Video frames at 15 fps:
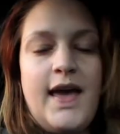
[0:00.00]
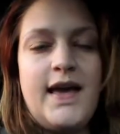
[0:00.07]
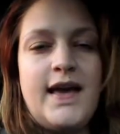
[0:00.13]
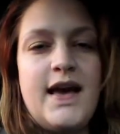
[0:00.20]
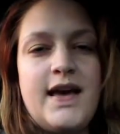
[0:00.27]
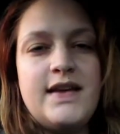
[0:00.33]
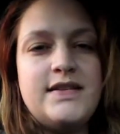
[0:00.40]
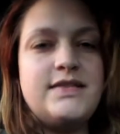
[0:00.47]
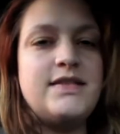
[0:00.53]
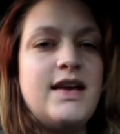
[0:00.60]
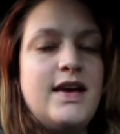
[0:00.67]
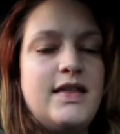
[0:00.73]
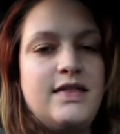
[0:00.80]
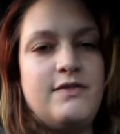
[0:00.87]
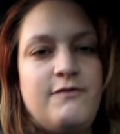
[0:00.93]
Hey guys,
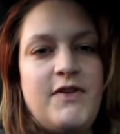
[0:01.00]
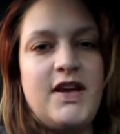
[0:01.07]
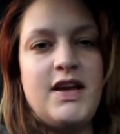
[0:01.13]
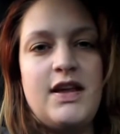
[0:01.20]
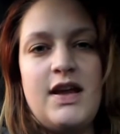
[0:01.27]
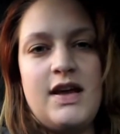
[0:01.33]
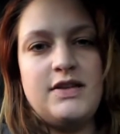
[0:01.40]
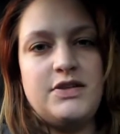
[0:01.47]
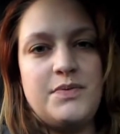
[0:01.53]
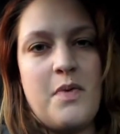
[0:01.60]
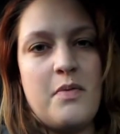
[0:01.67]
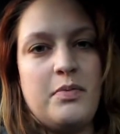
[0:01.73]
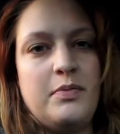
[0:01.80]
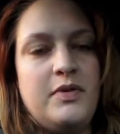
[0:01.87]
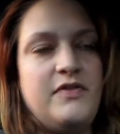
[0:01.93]
I figured I should
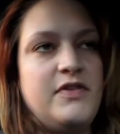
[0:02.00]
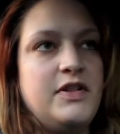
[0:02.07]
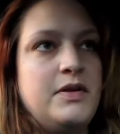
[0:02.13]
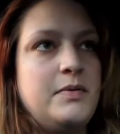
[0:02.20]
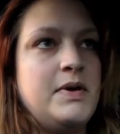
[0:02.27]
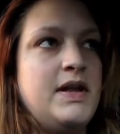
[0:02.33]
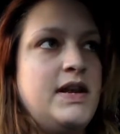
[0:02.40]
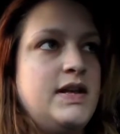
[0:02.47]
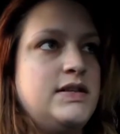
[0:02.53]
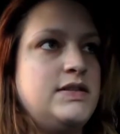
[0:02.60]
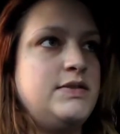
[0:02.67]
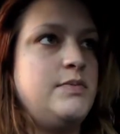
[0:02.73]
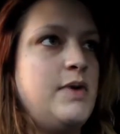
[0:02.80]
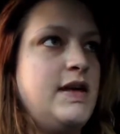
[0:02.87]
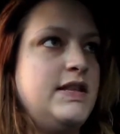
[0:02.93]
probably fill you in
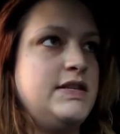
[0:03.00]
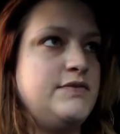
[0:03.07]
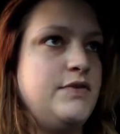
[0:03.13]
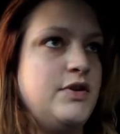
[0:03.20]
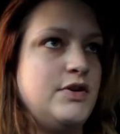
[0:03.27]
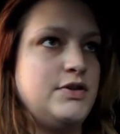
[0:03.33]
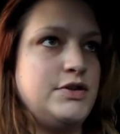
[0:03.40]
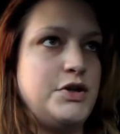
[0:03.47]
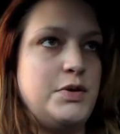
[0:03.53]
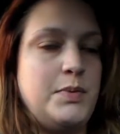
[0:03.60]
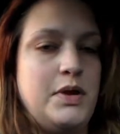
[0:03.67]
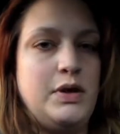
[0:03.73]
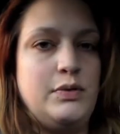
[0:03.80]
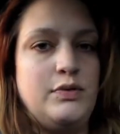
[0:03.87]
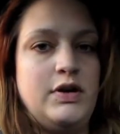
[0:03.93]
as to why this vlog's gonna
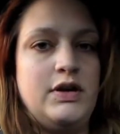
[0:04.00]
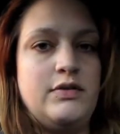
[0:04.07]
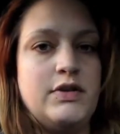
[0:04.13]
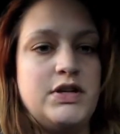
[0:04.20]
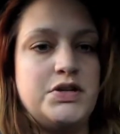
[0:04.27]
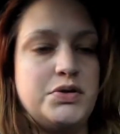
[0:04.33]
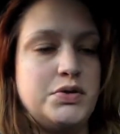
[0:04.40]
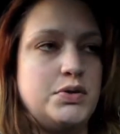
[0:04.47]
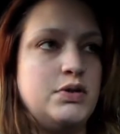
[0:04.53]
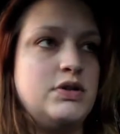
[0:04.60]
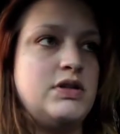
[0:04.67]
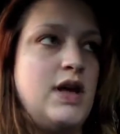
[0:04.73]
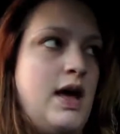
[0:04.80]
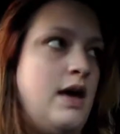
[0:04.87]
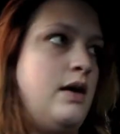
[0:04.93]
be really, really
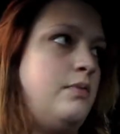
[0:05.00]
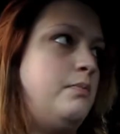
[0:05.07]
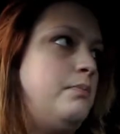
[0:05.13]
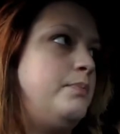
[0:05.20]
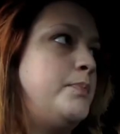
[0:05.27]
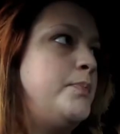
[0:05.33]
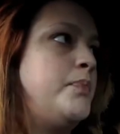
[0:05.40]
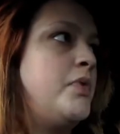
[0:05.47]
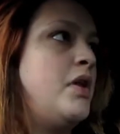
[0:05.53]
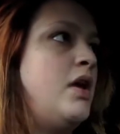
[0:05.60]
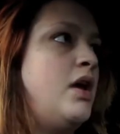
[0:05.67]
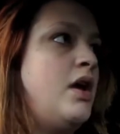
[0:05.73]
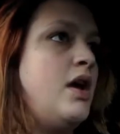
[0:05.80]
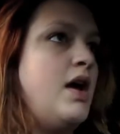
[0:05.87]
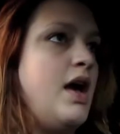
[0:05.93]
short. I
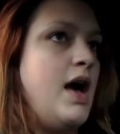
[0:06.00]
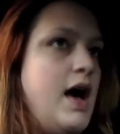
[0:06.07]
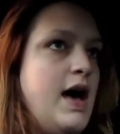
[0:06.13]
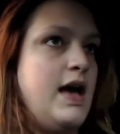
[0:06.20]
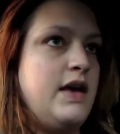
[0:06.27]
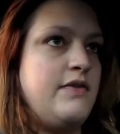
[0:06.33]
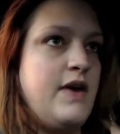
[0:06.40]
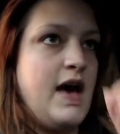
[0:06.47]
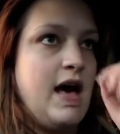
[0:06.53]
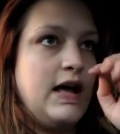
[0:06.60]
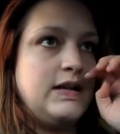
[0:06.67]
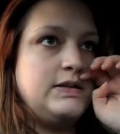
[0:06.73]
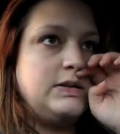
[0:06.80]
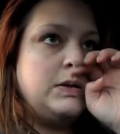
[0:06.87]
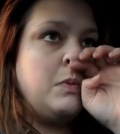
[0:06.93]
have
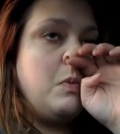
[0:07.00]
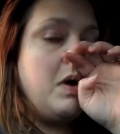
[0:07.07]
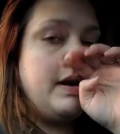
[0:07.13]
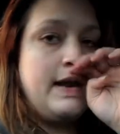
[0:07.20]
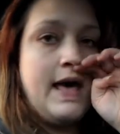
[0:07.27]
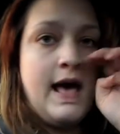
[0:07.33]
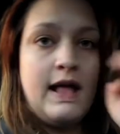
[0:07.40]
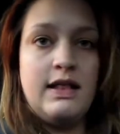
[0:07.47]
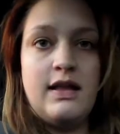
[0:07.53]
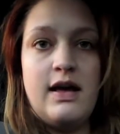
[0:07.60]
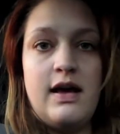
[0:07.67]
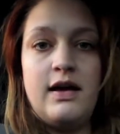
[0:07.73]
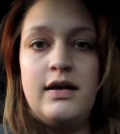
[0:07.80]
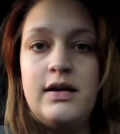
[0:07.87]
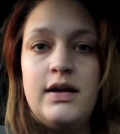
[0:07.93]
had one
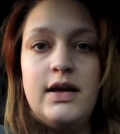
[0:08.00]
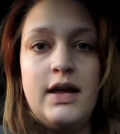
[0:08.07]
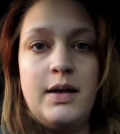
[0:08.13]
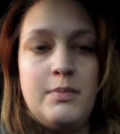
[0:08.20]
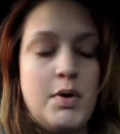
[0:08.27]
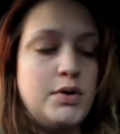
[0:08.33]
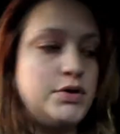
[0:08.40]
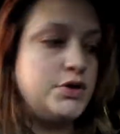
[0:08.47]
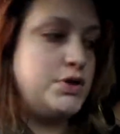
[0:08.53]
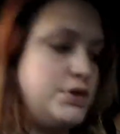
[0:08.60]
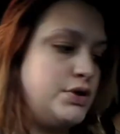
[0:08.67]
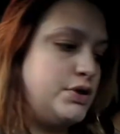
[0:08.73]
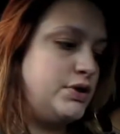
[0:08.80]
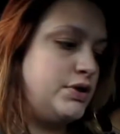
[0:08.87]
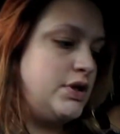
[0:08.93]
hella
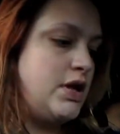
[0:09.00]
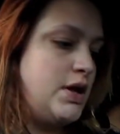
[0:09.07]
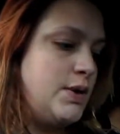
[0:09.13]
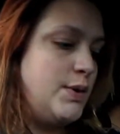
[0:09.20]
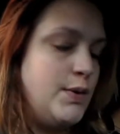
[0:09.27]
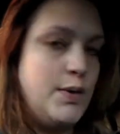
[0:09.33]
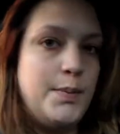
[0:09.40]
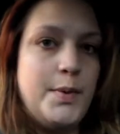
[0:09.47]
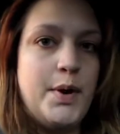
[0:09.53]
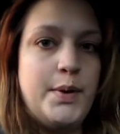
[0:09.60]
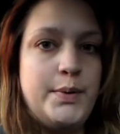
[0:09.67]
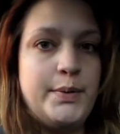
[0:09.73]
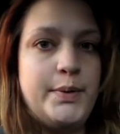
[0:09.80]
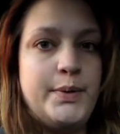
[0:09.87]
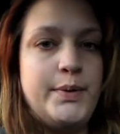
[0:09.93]
emotional,
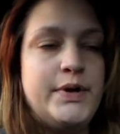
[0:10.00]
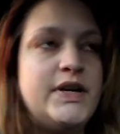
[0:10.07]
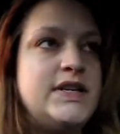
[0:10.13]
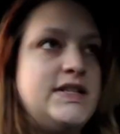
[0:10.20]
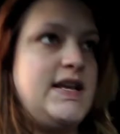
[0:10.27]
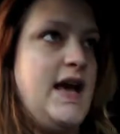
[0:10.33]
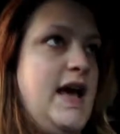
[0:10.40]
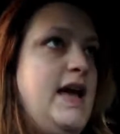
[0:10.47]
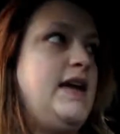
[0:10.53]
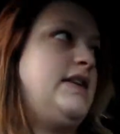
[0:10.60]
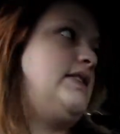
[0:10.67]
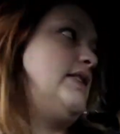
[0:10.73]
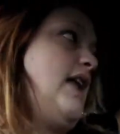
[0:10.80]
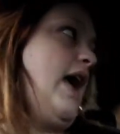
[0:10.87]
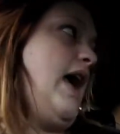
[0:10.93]
hormonal day
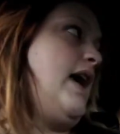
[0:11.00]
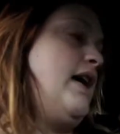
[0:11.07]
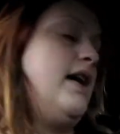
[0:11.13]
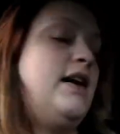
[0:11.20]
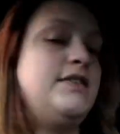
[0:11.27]
today.